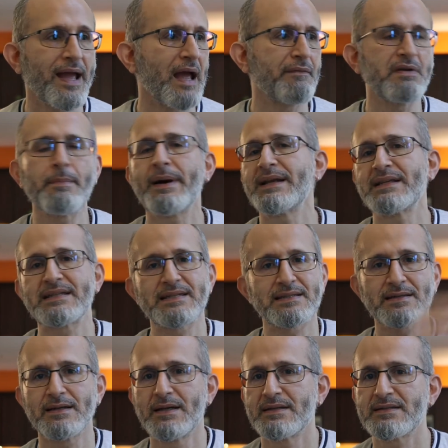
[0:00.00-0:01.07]

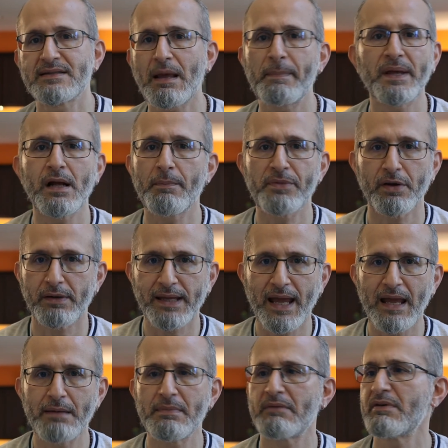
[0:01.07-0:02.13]
Everybody's stepping up their game.